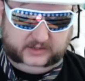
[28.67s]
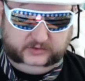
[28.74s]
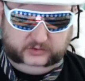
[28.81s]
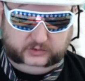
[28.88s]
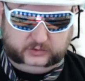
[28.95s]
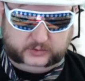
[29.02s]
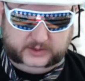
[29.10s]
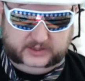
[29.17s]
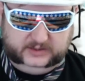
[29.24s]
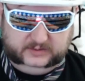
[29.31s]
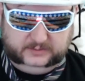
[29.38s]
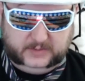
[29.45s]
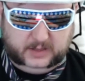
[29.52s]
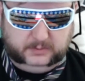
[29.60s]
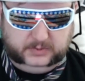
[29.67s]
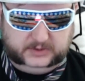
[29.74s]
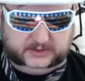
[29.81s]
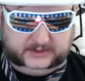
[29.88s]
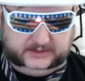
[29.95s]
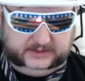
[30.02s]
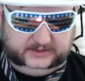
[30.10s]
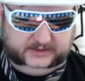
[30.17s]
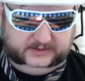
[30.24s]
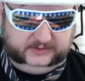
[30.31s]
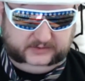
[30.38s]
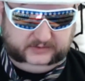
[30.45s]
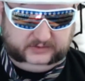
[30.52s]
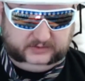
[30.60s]
stream,
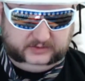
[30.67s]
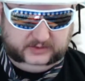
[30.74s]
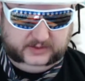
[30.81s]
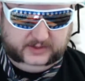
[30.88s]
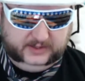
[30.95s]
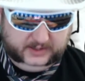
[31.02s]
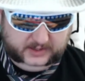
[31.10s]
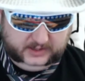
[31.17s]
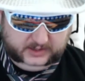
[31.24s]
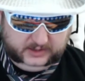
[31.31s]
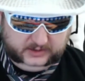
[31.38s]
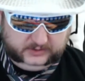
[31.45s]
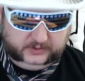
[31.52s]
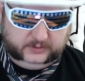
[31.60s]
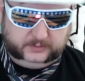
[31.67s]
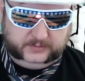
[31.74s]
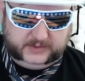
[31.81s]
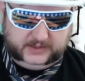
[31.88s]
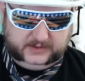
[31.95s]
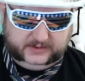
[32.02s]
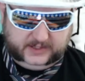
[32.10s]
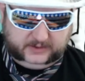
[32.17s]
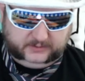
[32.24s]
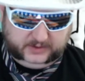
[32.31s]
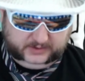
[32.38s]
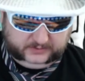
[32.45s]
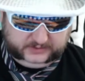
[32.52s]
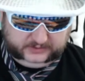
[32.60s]
please. Nope, not
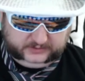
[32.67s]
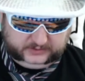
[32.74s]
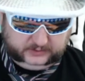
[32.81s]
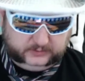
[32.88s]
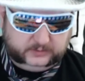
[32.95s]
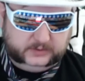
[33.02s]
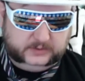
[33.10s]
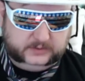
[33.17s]
what I wanted to do.